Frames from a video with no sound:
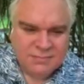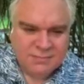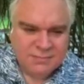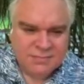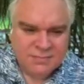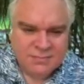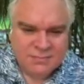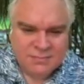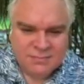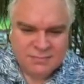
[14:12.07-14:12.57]

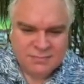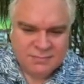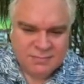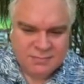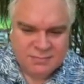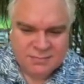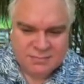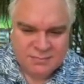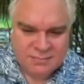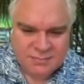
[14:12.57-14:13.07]

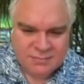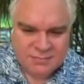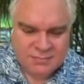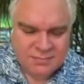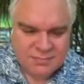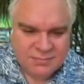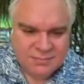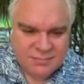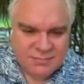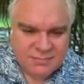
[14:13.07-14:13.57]

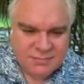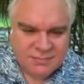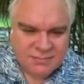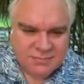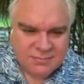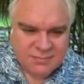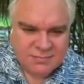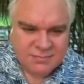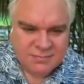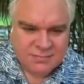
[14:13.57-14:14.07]

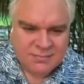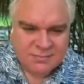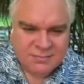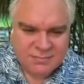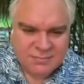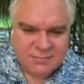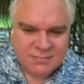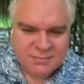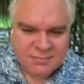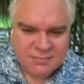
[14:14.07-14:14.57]

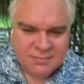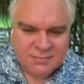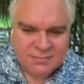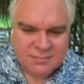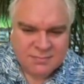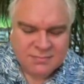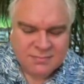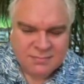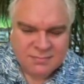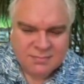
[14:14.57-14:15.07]

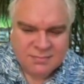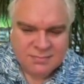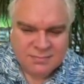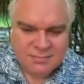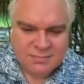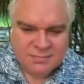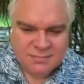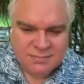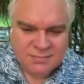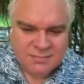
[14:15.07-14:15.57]

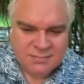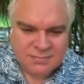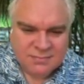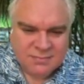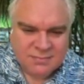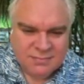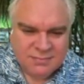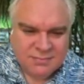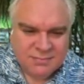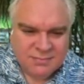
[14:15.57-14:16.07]

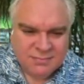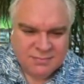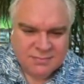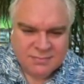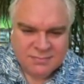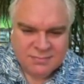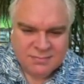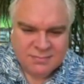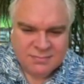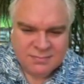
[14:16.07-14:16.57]

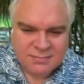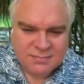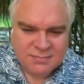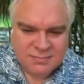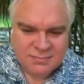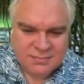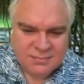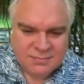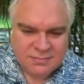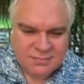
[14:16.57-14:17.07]

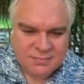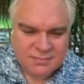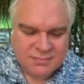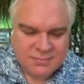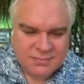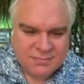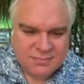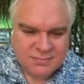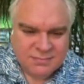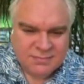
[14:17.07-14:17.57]

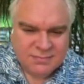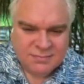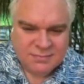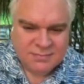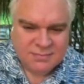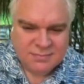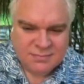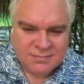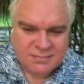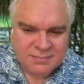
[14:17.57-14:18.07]

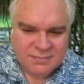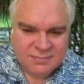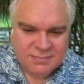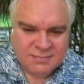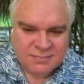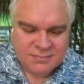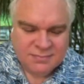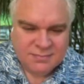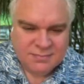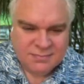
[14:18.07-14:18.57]

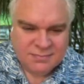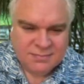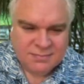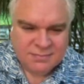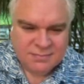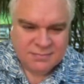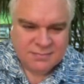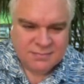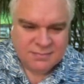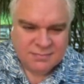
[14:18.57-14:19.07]

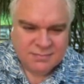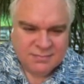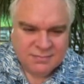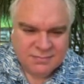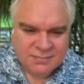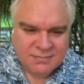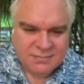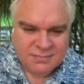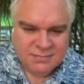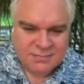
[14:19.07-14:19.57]

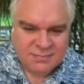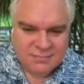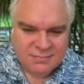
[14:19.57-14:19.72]
[no speech]